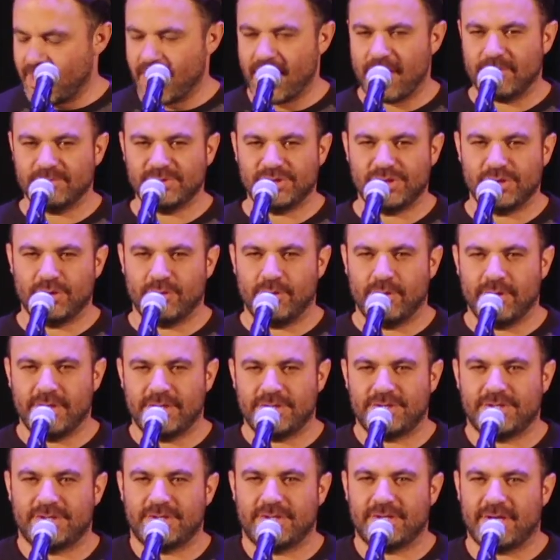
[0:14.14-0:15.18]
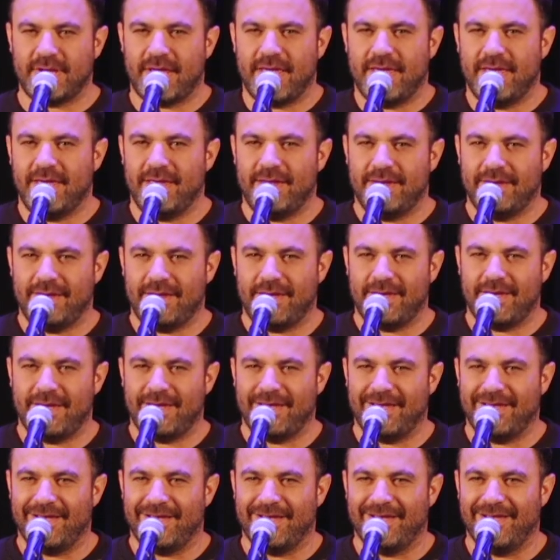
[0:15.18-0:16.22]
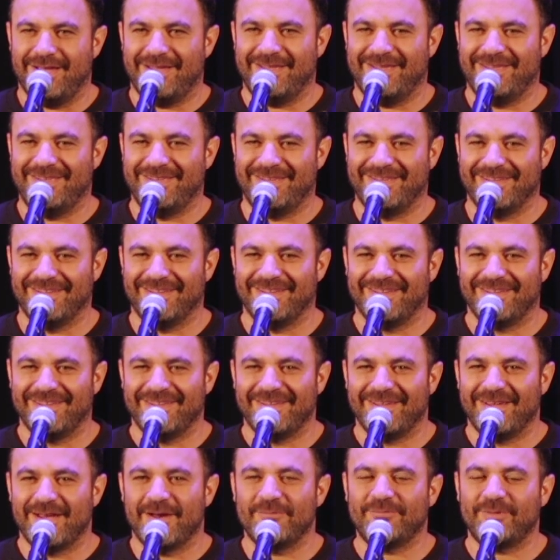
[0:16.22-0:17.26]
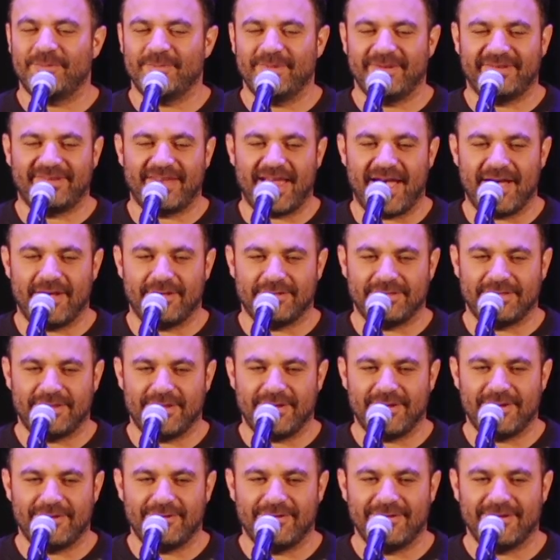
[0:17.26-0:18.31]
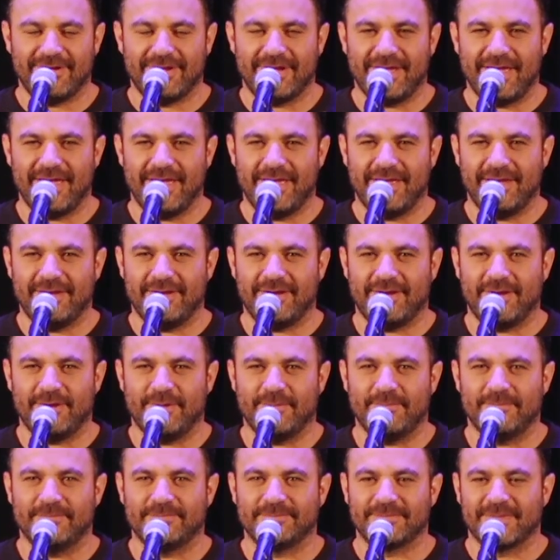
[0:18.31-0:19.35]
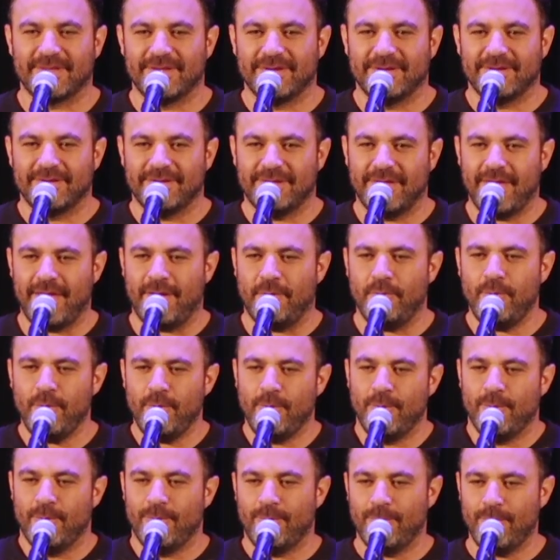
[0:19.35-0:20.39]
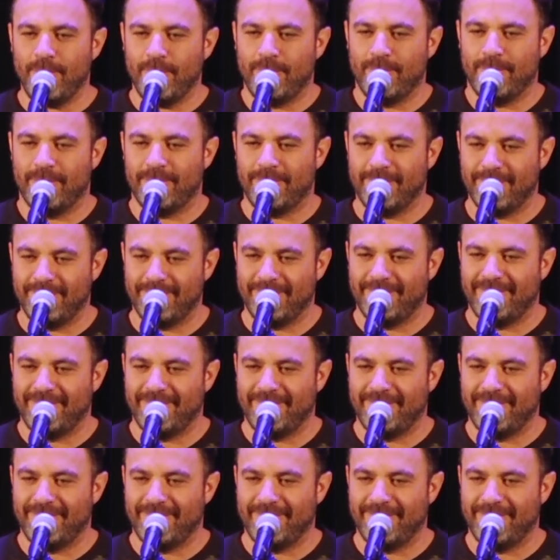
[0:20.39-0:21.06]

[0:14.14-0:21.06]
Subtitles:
I'm Jewish, and I'm from the South, though, and yeah, woo, woo.